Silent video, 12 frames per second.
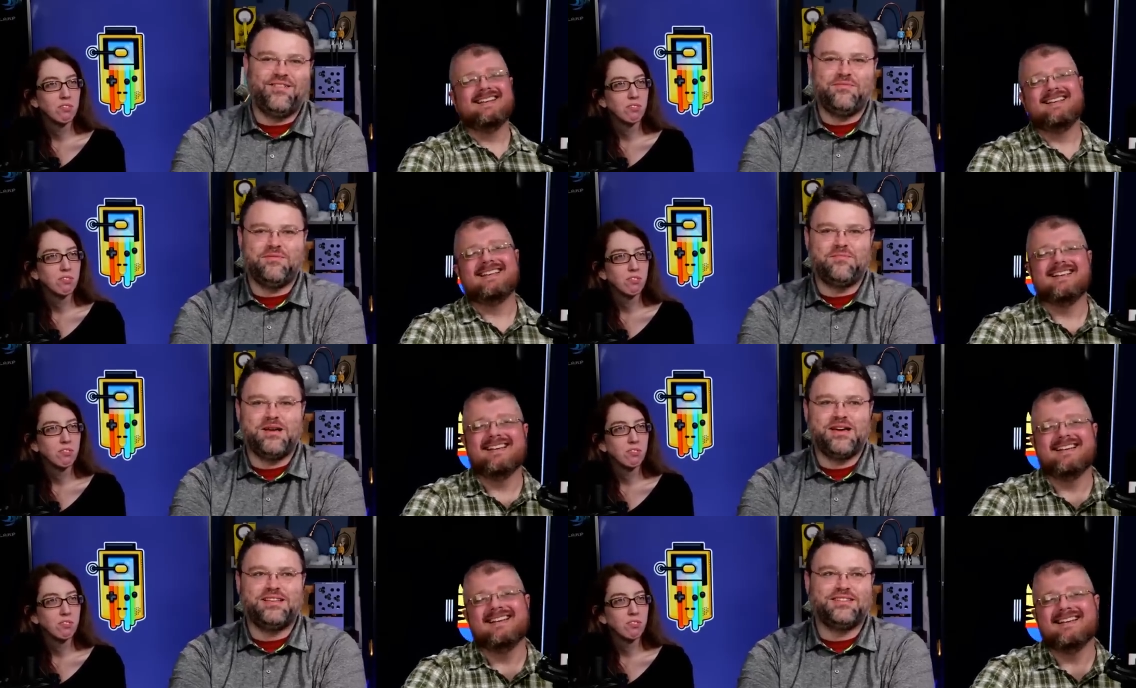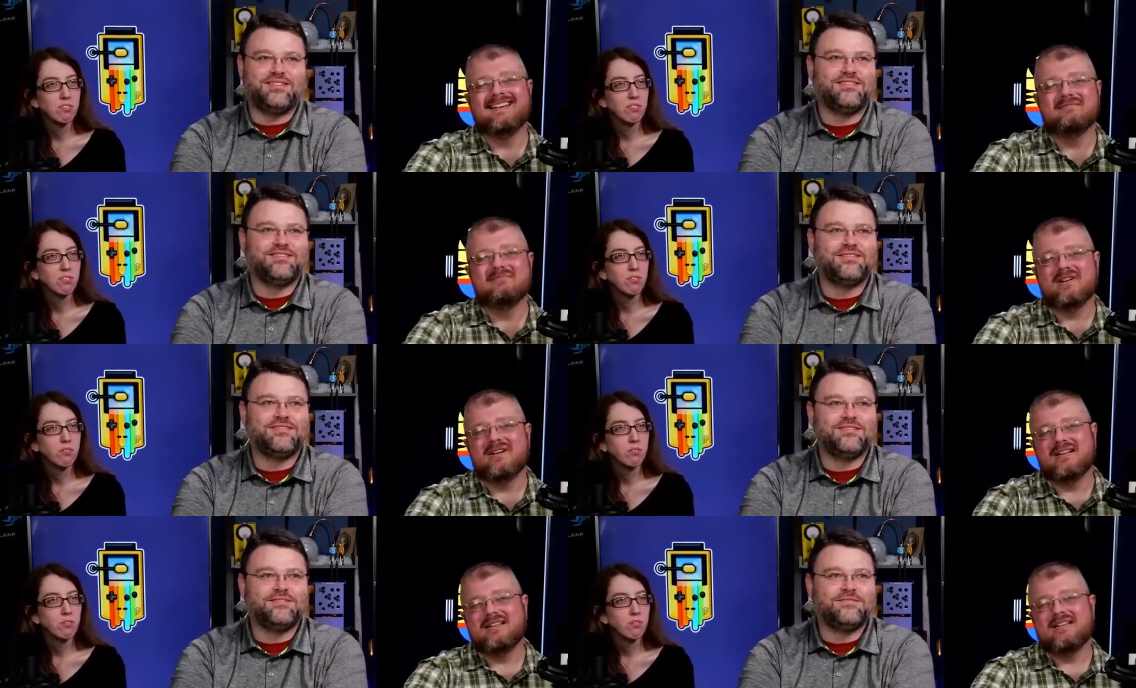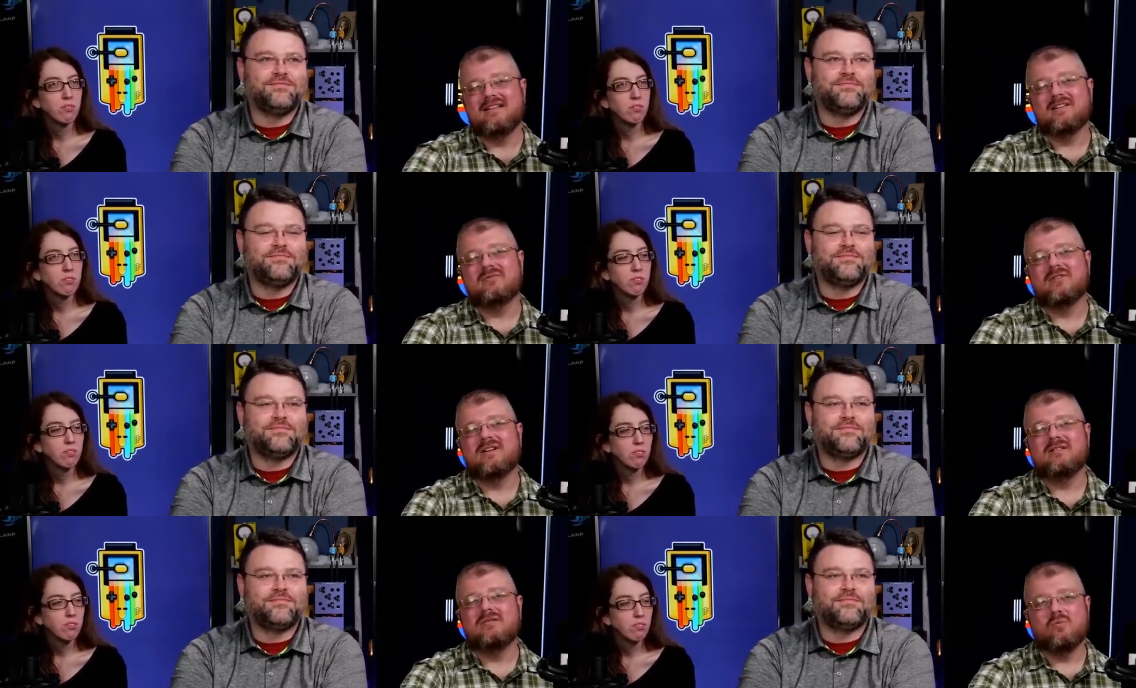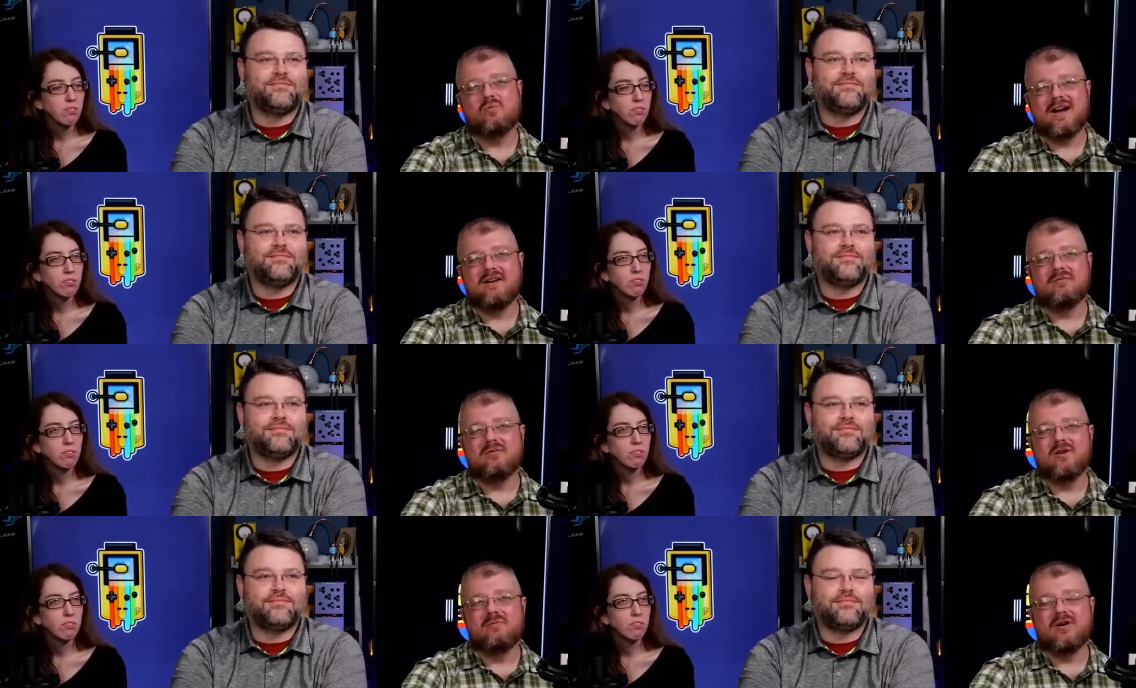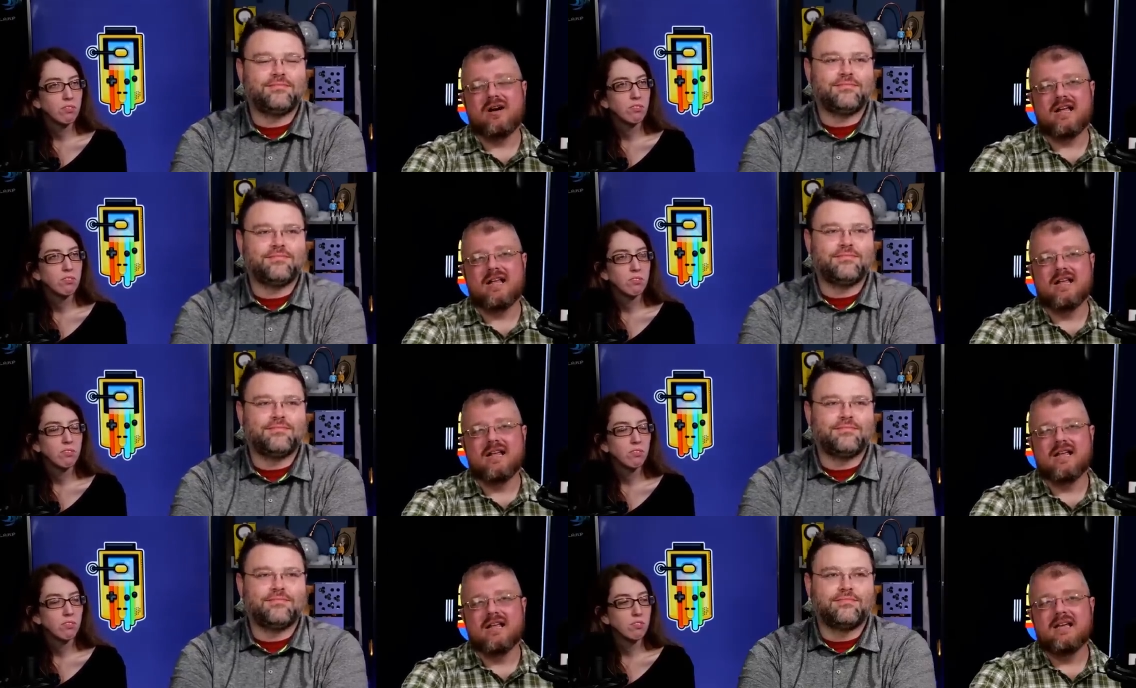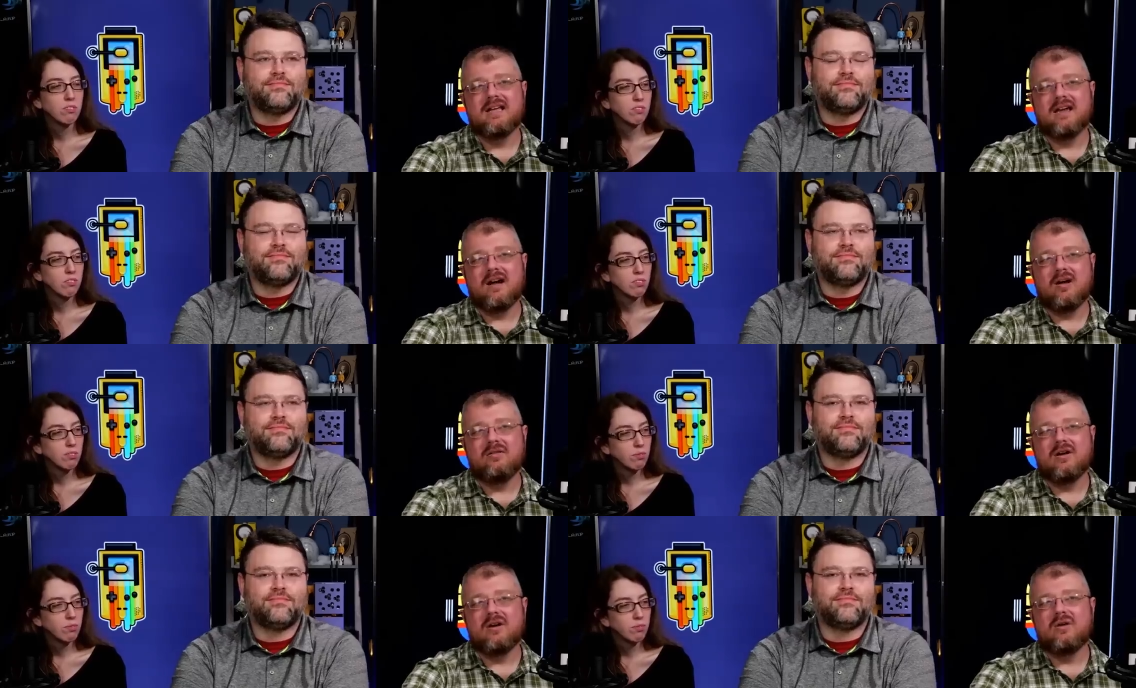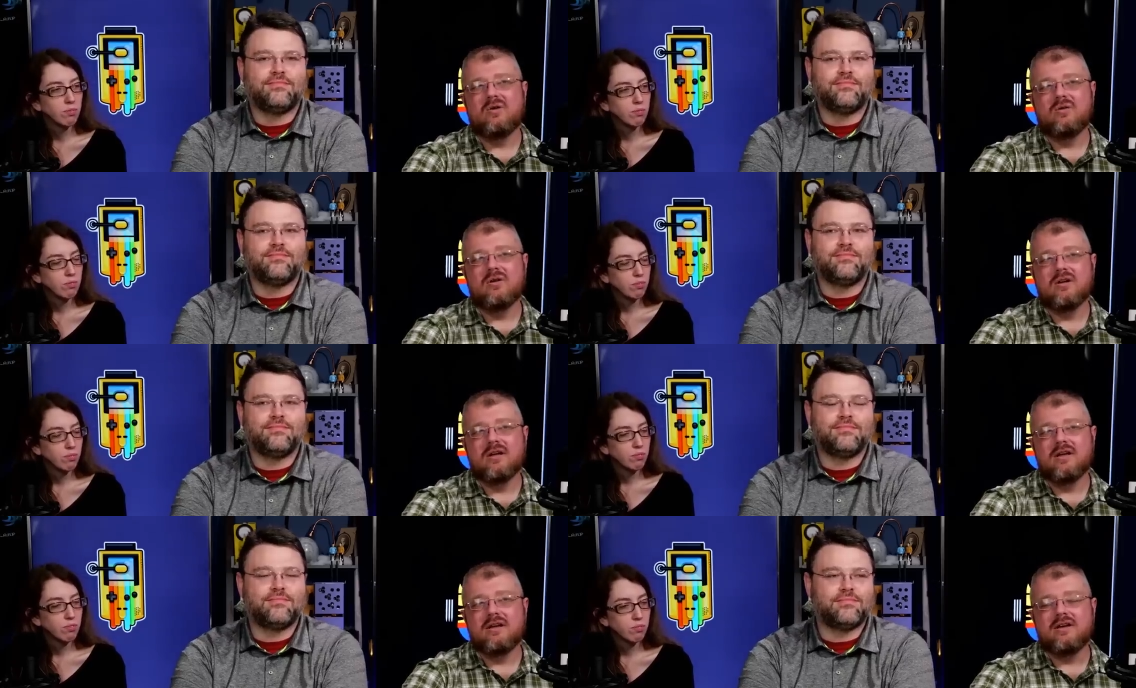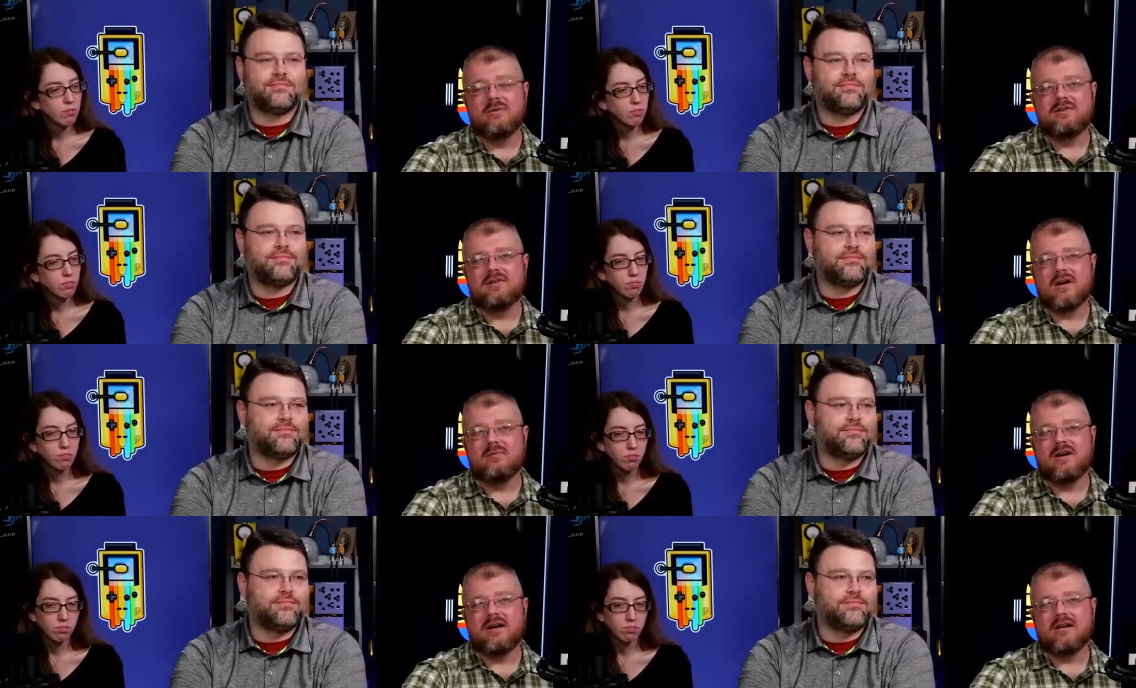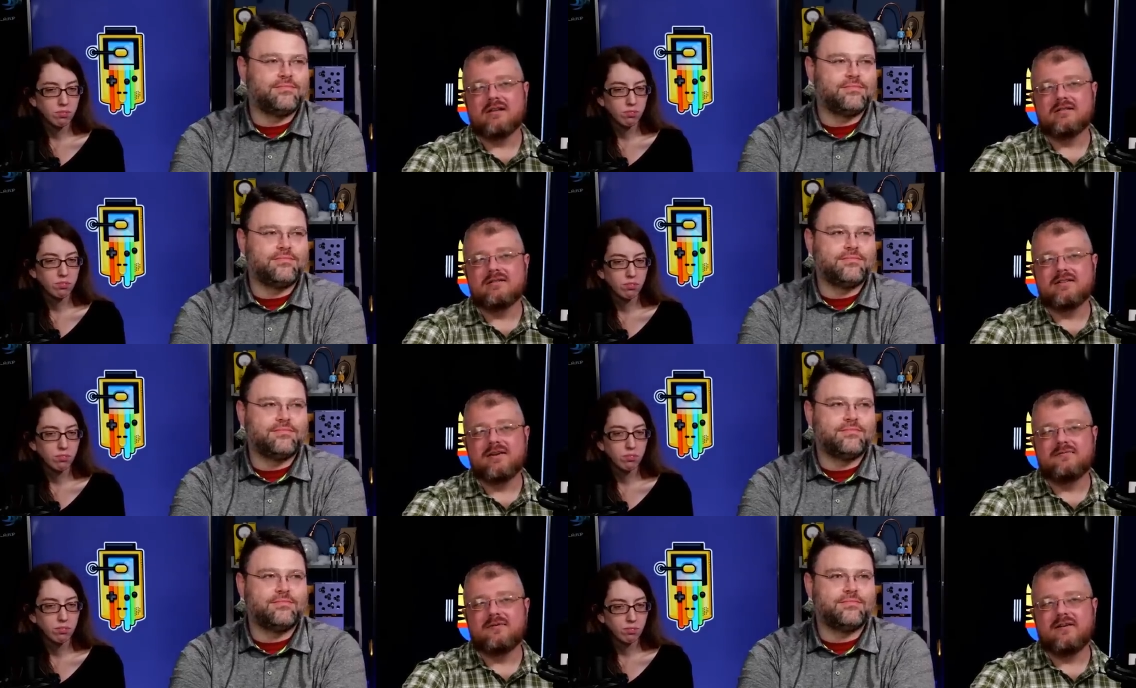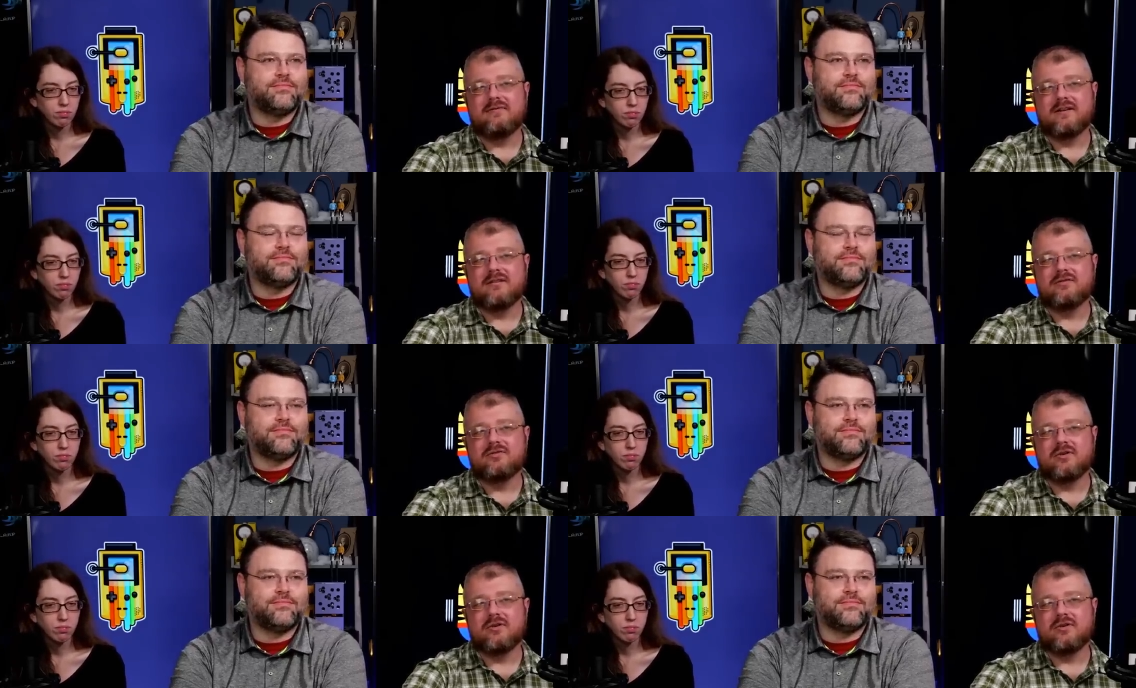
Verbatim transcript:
Speaker 1: That would be yeah. amazing.
Speaker 2: But you know what, waiter robot. Although you know we talk about self-driving